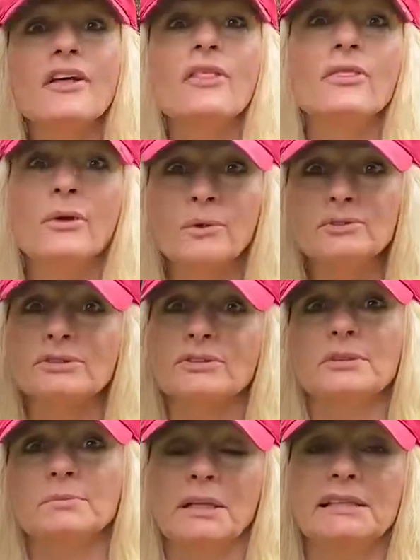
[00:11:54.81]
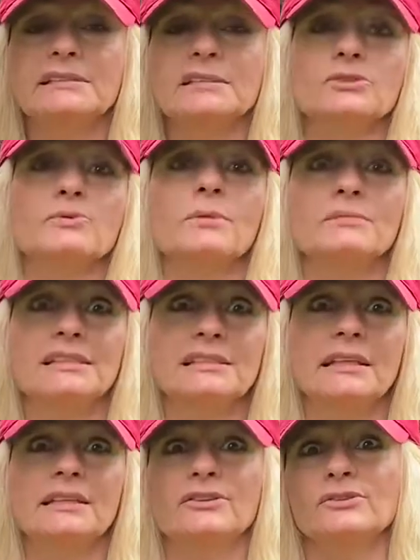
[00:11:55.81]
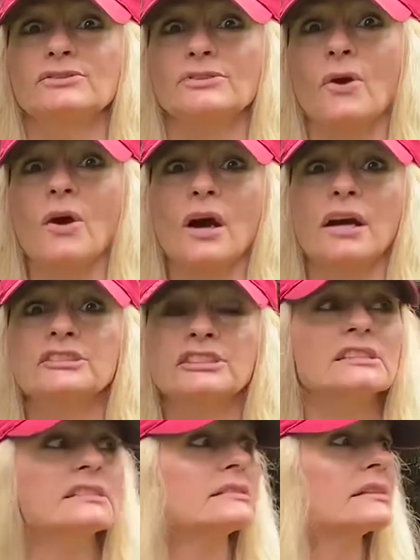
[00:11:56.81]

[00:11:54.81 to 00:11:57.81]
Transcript: Those are the places where mosquitoes are. Just